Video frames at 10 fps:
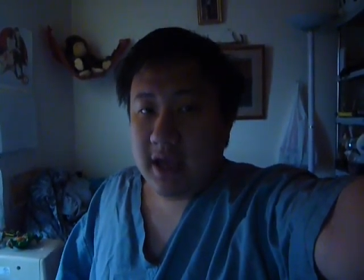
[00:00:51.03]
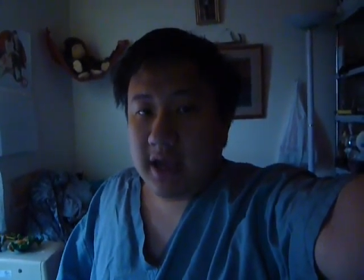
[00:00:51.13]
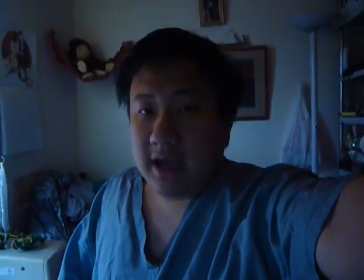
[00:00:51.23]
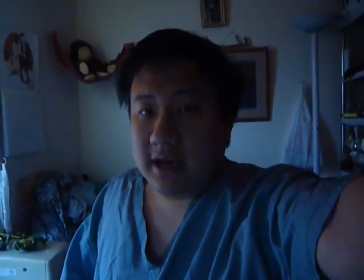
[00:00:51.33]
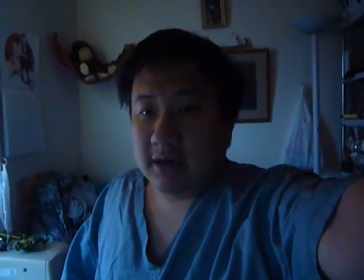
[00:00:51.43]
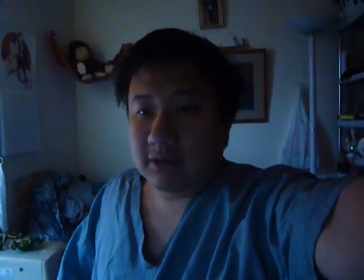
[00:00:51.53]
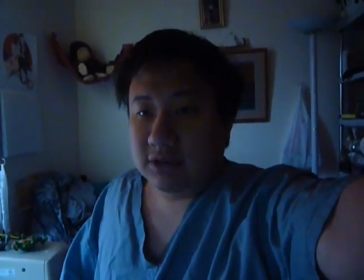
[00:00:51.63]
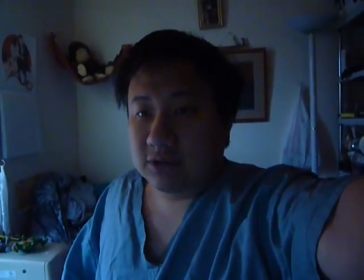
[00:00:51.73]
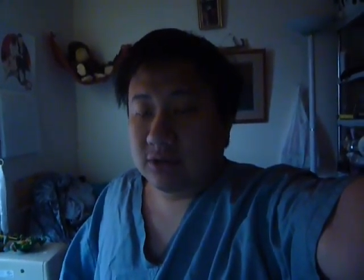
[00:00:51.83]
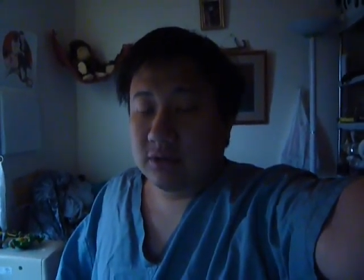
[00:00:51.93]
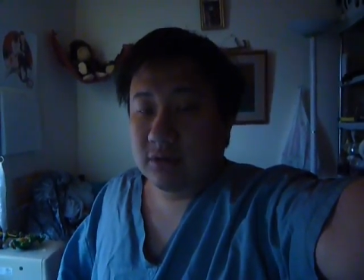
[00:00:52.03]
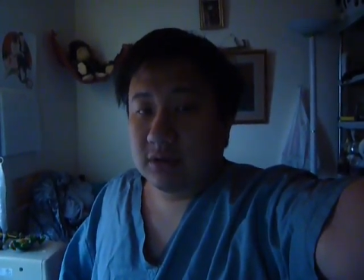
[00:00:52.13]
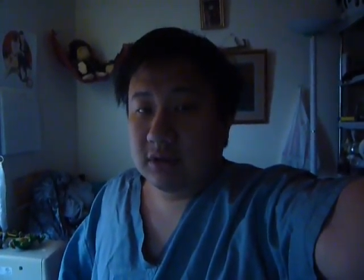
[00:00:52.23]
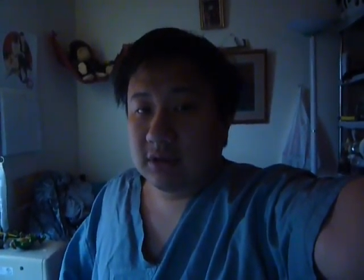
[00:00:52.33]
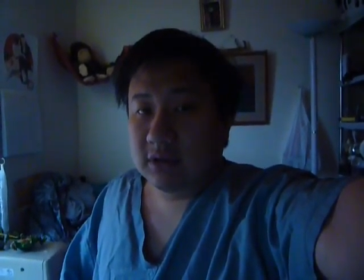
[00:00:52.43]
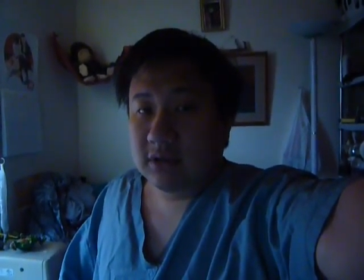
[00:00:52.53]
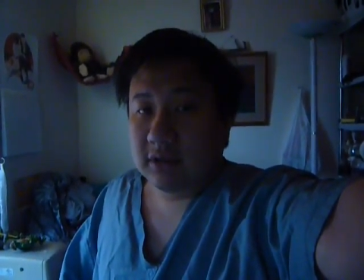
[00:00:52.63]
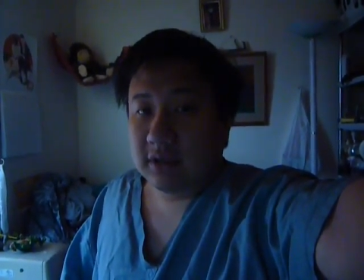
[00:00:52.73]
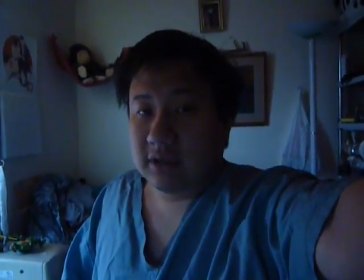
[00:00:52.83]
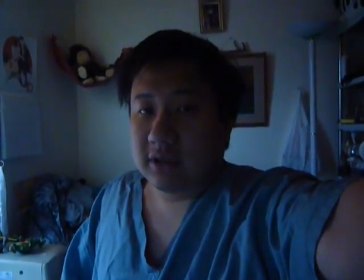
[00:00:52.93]
And I was sore,
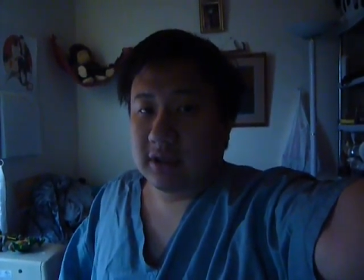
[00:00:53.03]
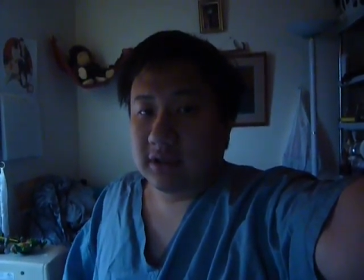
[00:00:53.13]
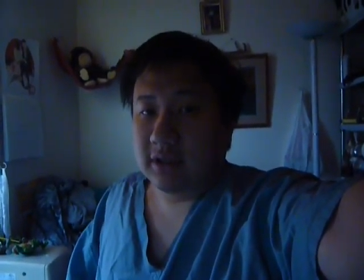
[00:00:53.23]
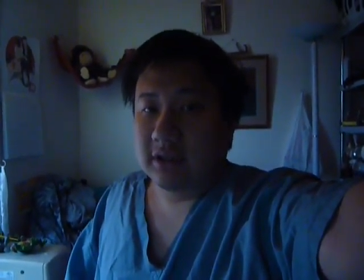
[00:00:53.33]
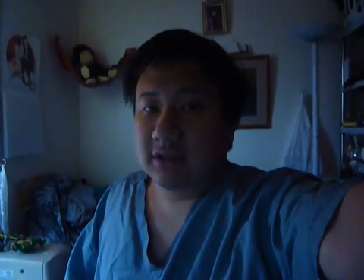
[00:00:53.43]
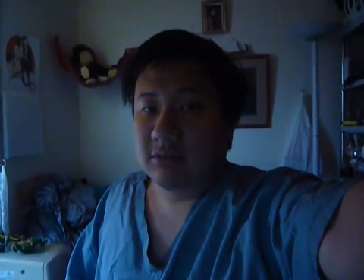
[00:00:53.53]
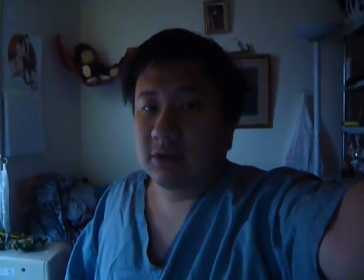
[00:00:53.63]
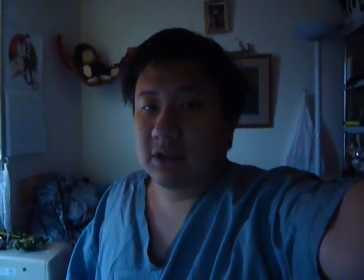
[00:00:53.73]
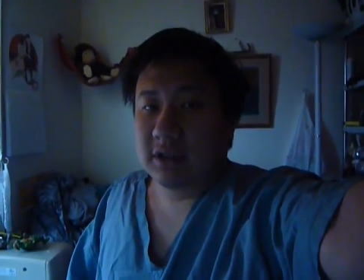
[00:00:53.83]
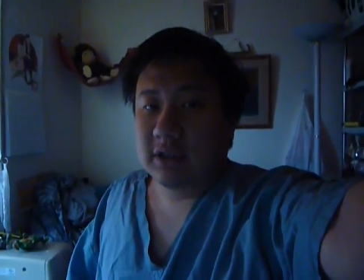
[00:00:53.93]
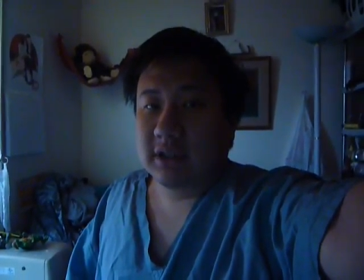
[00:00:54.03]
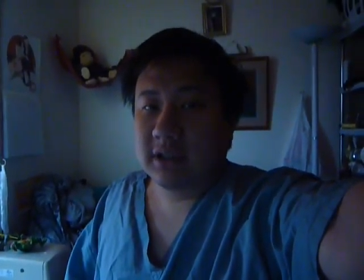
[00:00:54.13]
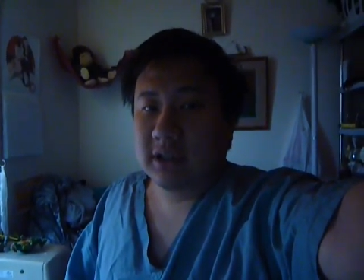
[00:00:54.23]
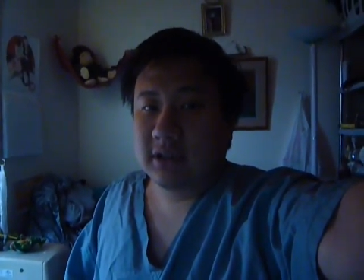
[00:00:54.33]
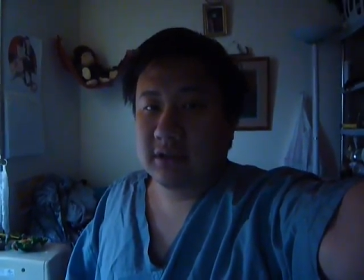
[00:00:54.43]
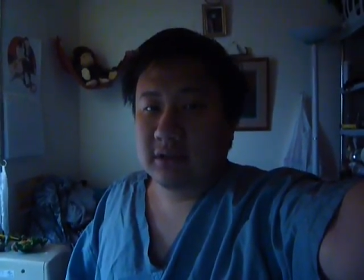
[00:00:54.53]
and I need to work on that.